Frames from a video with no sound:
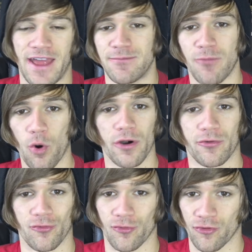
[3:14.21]
and more
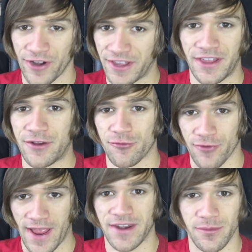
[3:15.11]
really
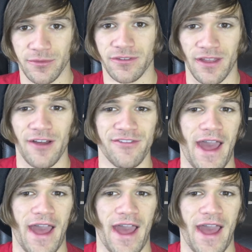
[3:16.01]
random stuff